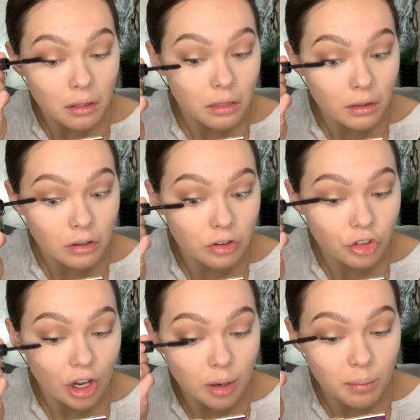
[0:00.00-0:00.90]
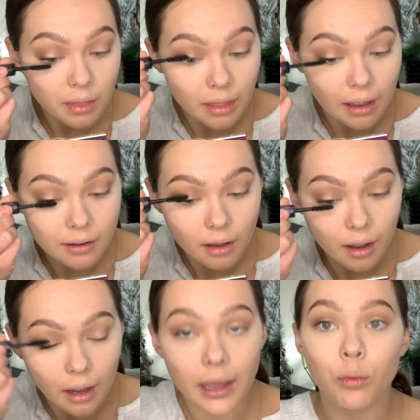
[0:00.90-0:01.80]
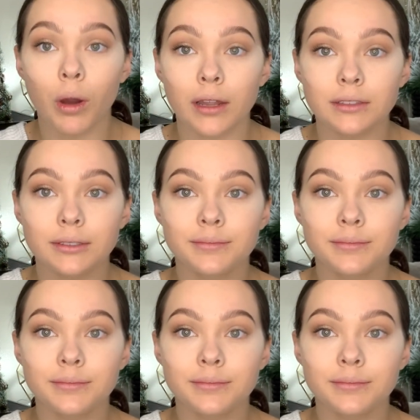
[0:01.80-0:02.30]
the shape that I want.